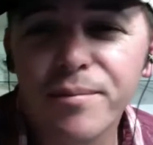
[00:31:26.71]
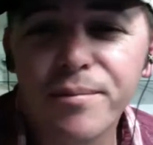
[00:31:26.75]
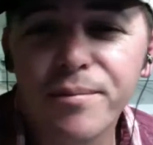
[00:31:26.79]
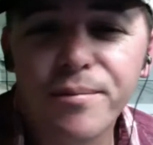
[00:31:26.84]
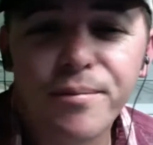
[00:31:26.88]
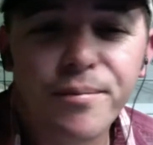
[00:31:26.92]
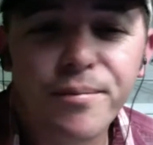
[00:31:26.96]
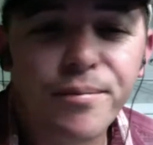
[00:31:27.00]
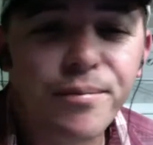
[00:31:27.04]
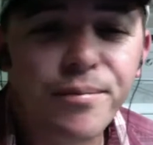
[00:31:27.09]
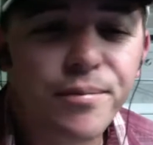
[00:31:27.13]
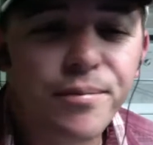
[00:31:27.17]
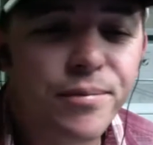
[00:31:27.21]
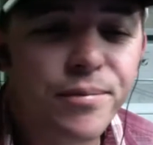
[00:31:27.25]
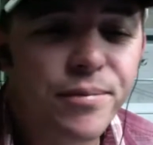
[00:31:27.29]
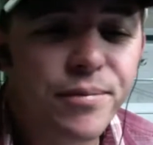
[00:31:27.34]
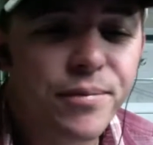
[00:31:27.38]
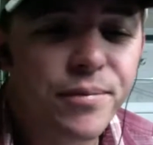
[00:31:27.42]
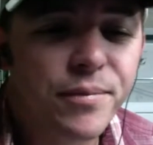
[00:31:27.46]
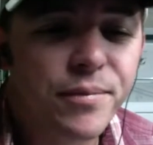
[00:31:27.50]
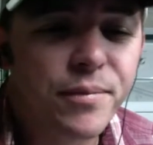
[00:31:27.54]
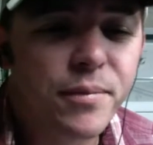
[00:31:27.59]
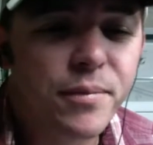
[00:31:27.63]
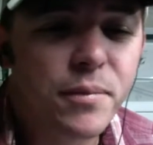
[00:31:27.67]
This is
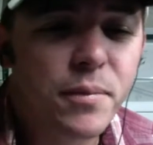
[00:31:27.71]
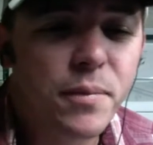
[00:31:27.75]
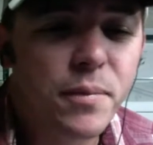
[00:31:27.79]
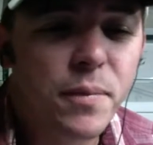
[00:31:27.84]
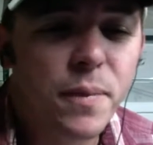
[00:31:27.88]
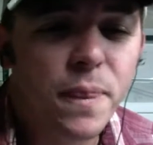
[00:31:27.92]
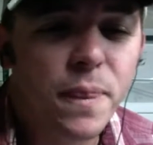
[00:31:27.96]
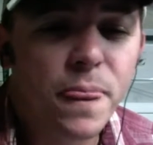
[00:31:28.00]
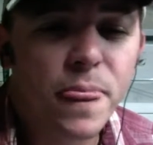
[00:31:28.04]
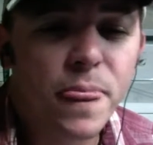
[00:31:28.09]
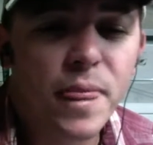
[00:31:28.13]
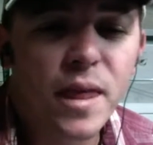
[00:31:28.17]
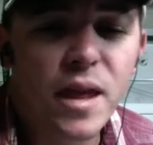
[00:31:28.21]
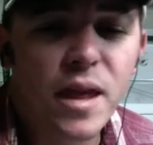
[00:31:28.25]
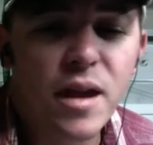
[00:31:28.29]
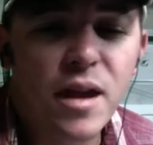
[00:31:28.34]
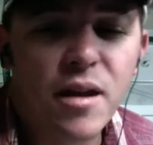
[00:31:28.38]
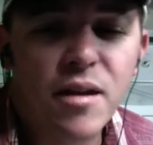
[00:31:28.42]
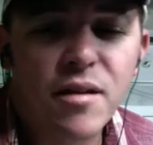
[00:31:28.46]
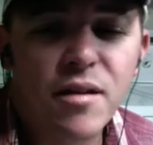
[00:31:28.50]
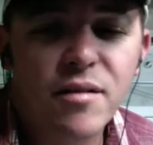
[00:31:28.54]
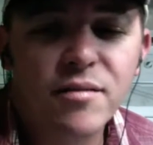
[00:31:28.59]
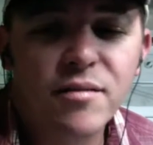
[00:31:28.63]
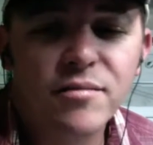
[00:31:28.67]
10%. I'm still
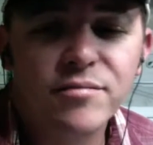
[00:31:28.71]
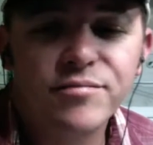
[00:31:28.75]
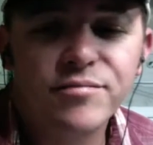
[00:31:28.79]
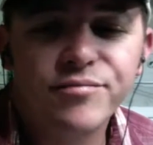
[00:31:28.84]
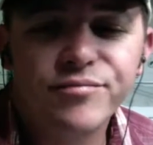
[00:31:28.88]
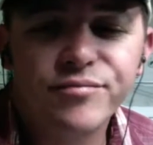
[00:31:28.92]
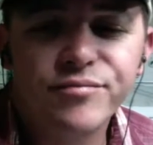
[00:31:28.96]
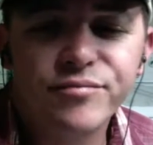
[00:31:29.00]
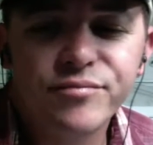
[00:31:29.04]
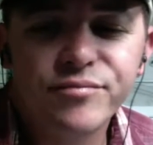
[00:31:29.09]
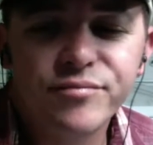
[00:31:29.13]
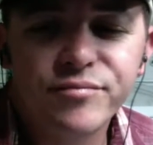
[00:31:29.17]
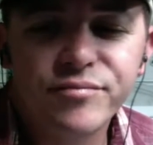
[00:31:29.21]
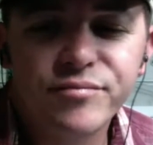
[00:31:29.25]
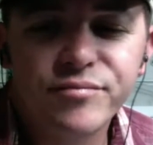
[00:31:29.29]
sipping on mine.